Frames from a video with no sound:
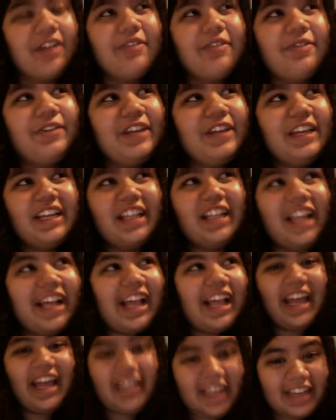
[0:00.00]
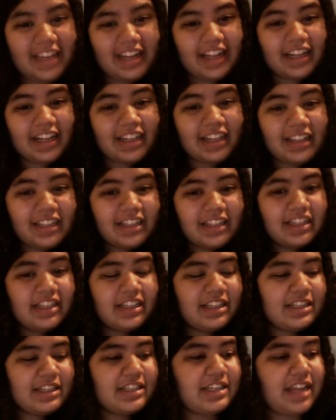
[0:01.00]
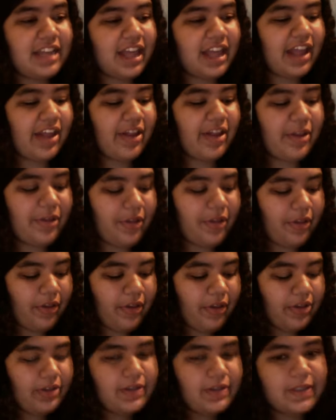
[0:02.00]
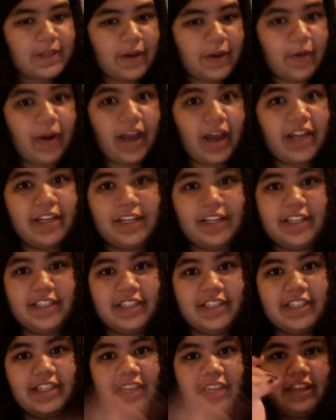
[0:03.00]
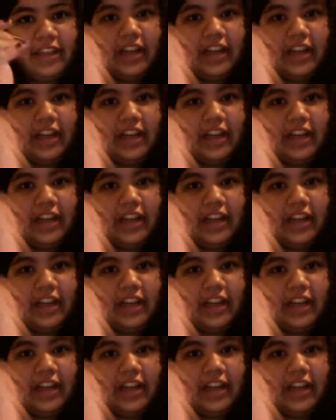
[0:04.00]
feel like editing today, so I just decided